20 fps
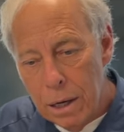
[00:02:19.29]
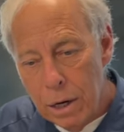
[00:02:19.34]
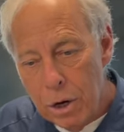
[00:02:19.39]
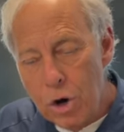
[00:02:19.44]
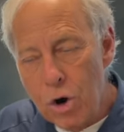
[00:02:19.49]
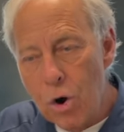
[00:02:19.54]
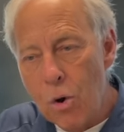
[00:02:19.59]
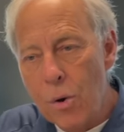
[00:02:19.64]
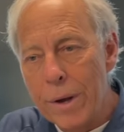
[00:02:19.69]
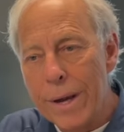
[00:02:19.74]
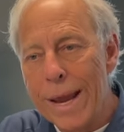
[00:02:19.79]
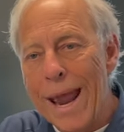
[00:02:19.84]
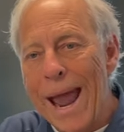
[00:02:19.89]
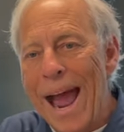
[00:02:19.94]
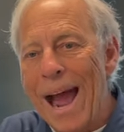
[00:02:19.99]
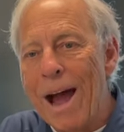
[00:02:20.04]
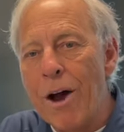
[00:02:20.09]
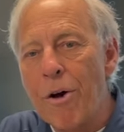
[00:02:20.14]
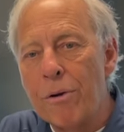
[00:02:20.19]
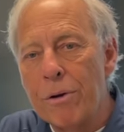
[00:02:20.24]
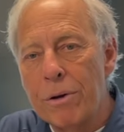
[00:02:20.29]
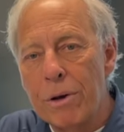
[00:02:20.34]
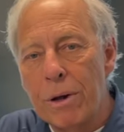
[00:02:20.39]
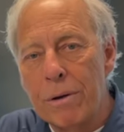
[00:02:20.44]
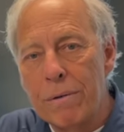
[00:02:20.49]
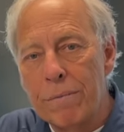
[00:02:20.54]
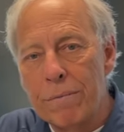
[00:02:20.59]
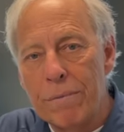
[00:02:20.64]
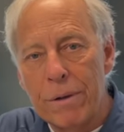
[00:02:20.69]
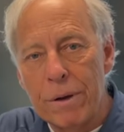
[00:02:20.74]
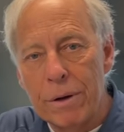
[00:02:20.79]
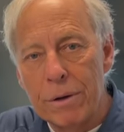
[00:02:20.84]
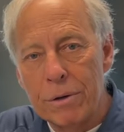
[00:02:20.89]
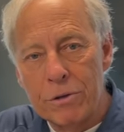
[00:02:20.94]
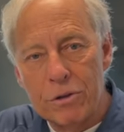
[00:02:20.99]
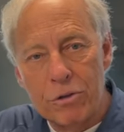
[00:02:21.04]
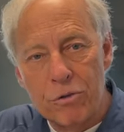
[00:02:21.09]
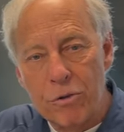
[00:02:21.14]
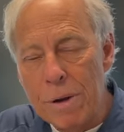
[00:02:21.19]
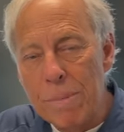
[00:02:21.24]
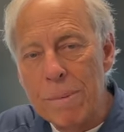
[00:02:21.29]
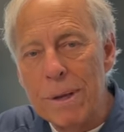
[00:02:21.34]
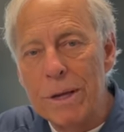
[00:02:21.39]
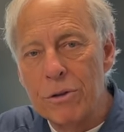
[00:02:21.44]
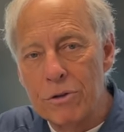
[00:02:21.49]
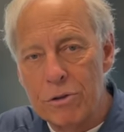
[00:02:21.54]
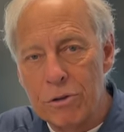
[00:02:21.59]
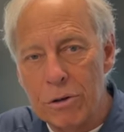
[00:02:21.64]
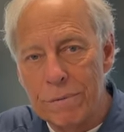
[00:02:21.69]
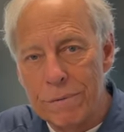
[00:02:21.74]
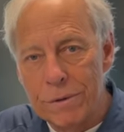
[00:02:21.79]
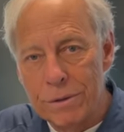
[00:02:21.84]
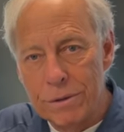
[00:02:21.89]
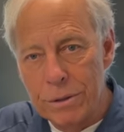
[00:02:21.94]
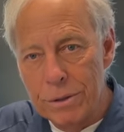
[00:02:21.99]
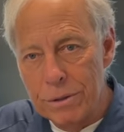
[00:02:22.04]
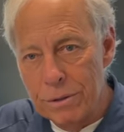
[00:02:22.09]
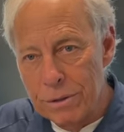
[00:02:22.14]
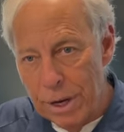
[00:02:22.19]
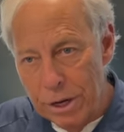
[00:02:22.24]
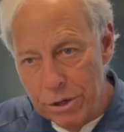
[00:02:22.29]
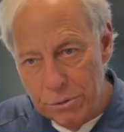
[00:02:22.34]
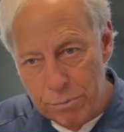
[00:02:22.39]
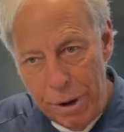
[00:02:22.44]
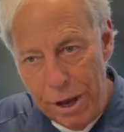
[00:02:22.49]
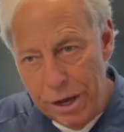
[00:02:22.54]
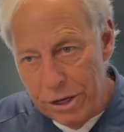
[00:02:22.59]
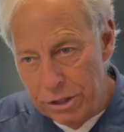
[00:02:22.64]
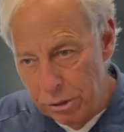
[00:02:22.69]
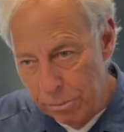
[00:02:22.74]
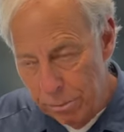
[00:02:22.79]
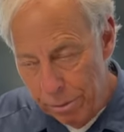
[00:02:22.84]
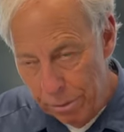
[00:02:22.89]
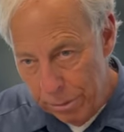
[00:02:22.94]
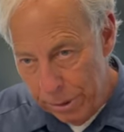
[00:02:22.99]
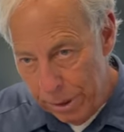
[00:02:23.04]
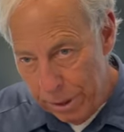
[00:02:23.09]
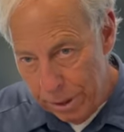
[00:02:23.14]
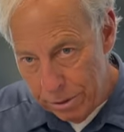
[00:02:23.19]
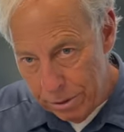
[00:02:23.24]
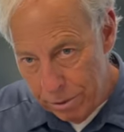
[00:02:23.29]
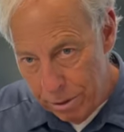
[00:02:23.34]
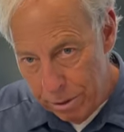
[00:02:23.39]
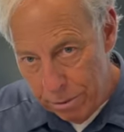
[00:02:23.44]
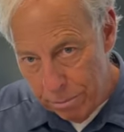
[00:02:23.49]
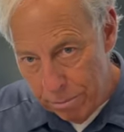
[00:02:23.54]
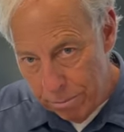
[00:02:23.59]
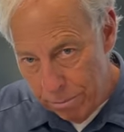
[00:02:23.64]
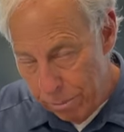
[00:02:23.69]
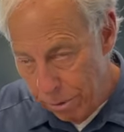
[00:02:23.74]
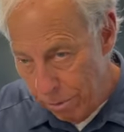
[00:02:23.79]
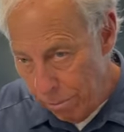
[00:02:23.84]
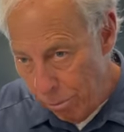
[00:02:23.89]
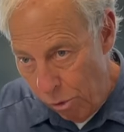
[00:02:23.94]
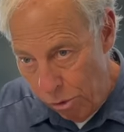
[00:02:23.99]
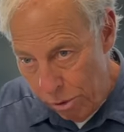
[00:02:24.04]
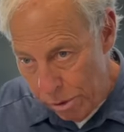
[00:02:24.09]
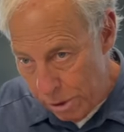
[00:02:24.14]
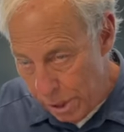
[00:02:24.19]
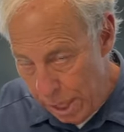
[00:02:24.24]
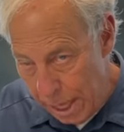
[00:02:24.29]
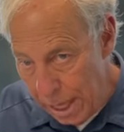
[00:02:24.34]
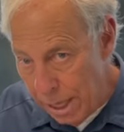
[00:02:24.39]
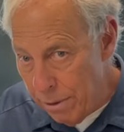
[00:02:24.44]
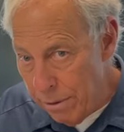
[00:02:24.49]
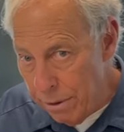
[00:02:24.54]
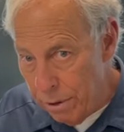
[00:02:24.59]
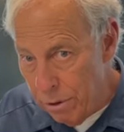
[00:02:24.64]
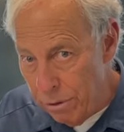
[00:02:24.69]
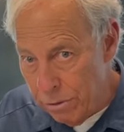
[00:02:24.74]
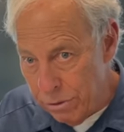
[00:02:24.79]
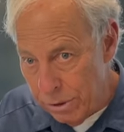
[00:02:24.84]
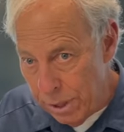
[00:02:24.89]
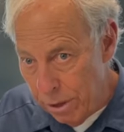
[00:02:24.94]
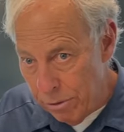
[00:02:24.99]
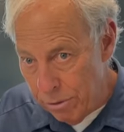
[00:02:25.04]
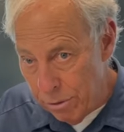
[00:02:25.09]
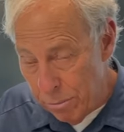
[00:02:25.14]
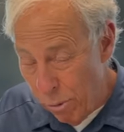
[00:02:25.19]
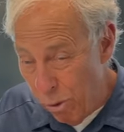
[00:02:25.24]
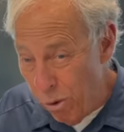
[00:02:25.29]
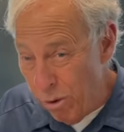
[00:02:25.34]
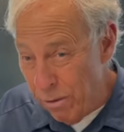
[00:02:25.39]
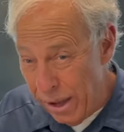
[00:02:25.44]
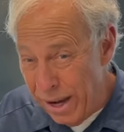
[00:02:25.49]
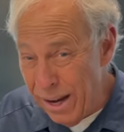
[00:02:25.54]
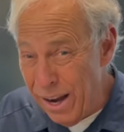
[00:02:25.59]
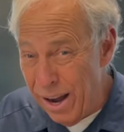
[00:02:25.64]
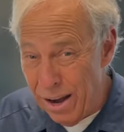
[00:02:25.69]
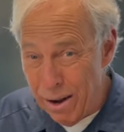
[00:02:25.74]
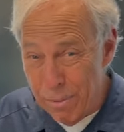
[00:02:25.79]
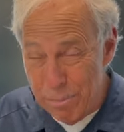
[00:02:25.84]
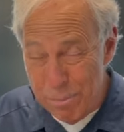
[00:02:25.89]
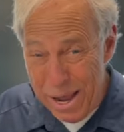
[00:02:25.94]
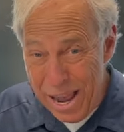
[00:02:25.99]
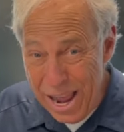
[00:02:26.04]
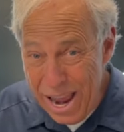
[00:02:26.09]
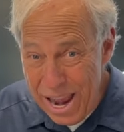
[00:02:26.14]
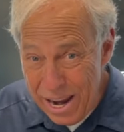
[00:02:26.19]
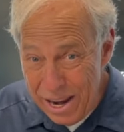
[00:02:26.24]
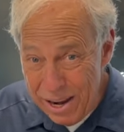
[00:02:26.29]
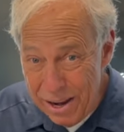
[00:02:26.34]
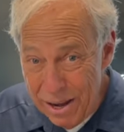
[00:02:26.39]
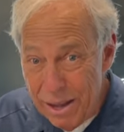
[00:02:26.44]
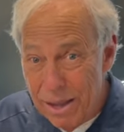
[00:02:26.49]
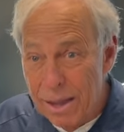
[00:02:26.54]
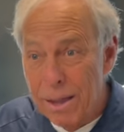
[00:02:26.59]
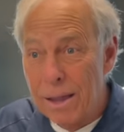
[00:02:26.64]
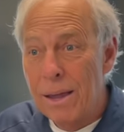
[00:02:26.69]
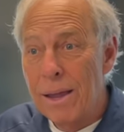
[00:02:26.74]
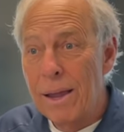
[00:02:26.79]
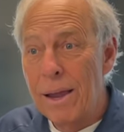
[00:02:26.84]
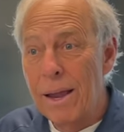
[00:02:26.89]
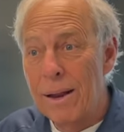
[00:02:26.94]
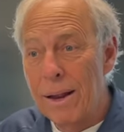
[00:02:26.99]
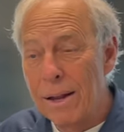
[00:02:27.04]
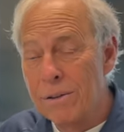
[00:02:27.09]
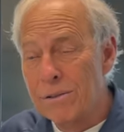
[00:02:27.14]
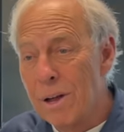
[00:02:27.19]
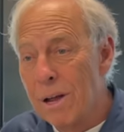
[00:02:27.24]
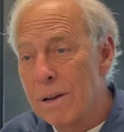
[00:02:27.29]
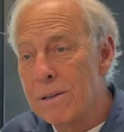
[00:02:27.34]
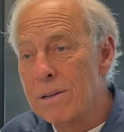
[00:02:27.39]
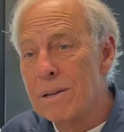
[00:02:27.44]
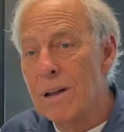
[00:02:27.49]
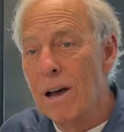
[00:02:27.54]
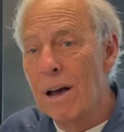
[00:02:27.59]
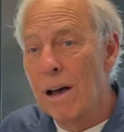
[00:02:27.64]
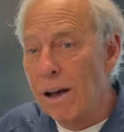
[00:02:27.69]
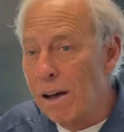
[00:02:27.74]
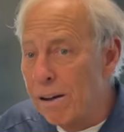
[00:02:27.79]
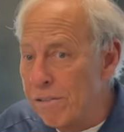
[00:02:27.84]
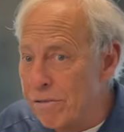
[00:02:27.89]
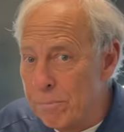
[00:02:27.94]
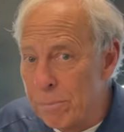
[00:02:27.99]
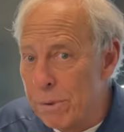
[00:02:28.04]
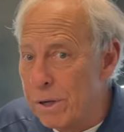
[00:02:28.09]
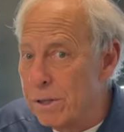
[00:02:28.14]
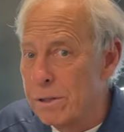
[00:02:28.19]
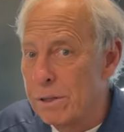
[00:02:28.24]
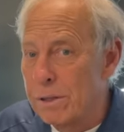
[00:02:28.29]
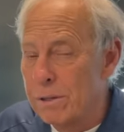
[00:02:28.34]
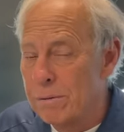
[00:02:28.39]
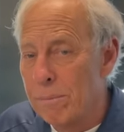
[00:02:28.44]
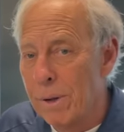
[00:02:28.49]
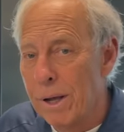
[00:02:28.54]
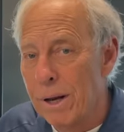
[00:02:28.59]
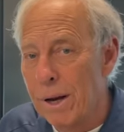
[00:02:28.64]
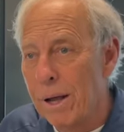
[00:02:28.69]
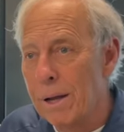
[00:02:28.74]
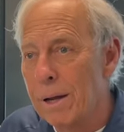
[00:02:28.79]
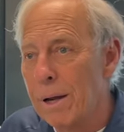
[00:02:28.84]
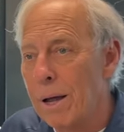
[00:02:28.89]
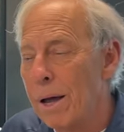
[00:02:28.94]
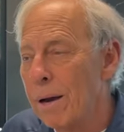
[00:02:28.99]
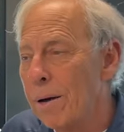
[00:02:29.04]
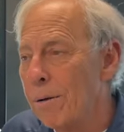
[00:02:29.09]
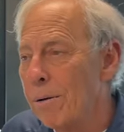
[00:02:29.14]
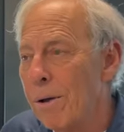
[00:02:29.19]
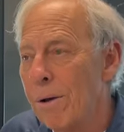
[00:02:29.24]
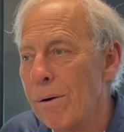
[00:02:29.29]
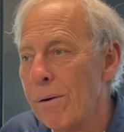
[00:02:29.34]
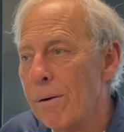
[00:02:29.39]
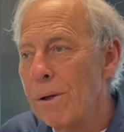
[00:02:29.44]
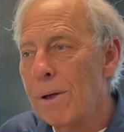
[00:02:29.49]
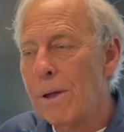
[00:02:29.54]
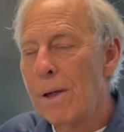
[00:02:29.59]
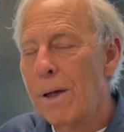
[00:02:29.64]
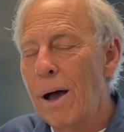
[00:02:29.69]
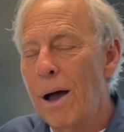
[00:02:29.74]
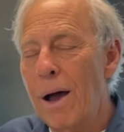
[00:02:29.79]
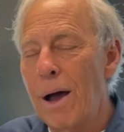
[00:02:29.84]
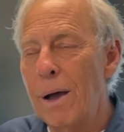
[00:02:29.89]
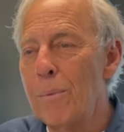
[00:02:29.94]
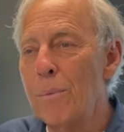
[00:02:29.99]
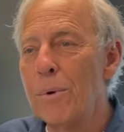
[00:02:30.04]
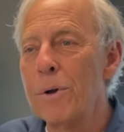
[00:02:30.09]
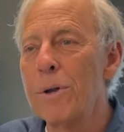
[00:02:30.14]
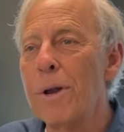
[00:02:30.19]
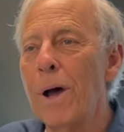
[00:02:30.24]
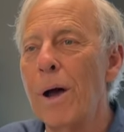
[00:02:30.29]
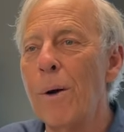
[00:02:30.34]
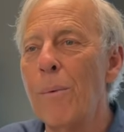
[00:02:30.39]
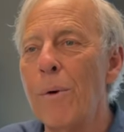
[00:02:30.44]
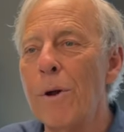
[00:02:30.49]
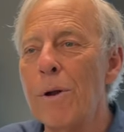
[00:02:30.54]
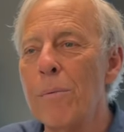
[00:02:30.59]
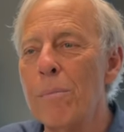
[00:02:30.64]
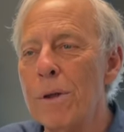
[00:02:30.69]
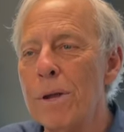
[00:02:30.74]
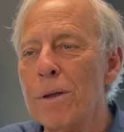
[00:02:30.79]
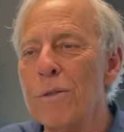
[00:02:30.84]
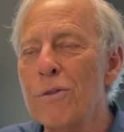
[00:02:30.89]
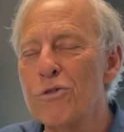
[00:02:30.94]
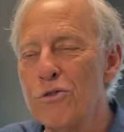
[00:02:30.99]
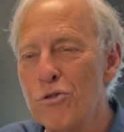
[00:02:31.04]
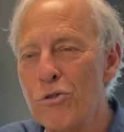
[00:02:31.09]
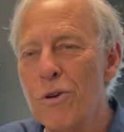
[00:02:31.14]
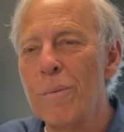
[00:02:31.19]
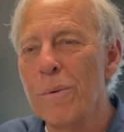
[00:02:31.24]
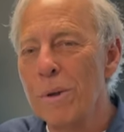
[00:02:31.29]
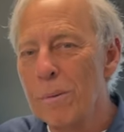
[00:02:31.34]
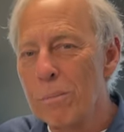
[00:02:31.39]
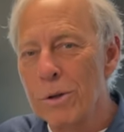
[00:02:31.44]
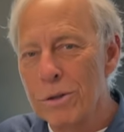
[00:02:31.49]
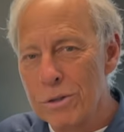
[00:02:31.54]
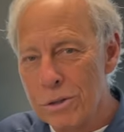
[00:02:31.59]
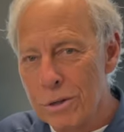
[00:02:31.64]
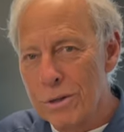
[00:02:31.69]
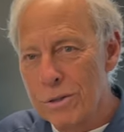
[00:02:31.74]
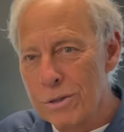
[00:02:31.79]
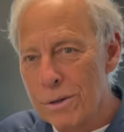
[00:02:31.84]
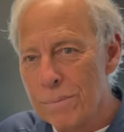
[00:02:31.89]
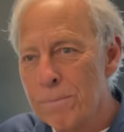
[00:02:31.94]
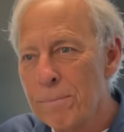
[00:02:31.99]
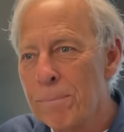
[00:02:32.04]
going out of their streaming services as possible because the, the more data that goes out, the more they got to pay. And that's a tough business, man. I, I don't know. I would not want to be in the streaming business.